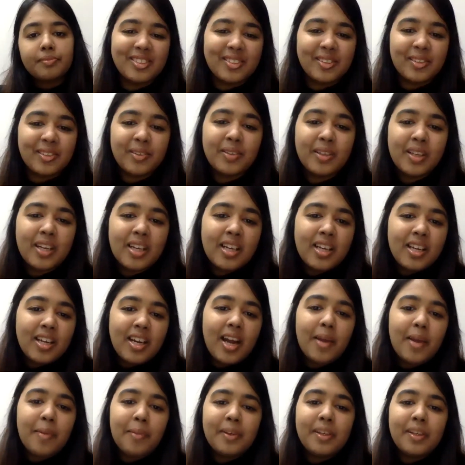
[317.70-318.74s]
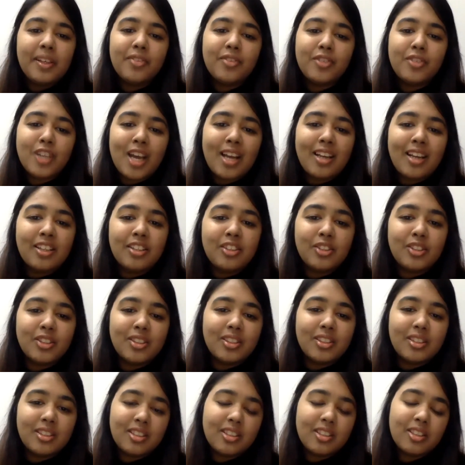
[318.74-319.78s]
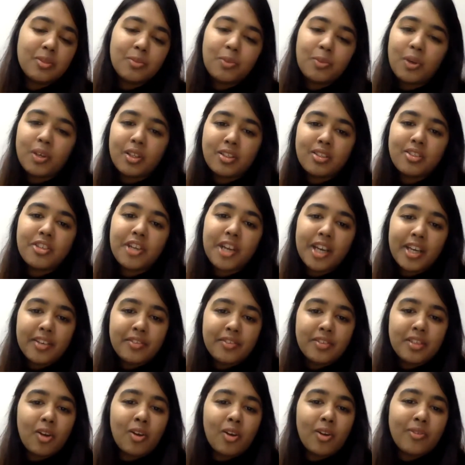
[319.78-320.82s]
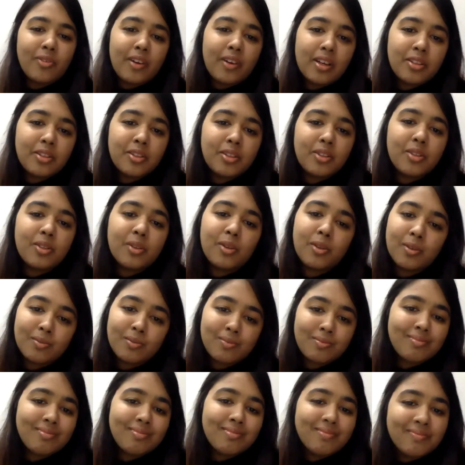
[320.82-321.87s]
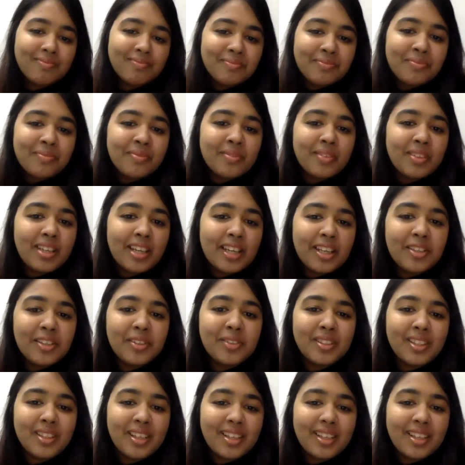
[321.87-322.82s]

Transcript: to know. I believe challenges is what drives all of us. So like you said,